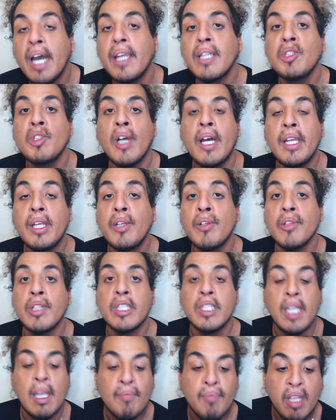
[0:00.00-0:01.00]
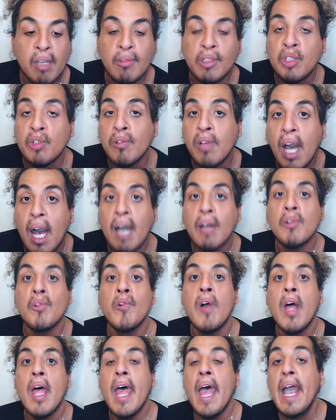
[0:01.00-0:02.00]
kind of trying to do the same thing with
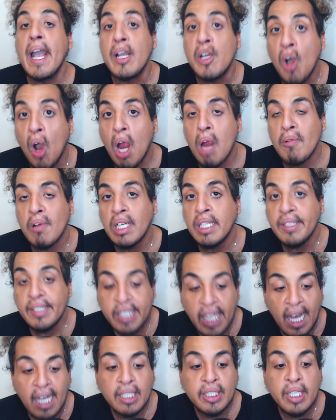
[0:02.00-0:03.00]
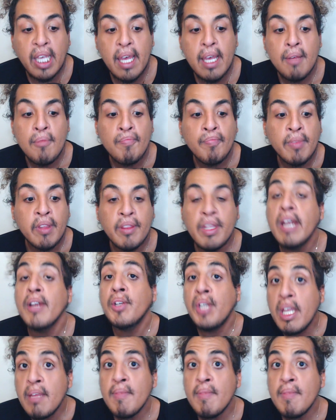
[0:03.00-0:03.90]
Shukaku, and Gaara and Sasuke, they're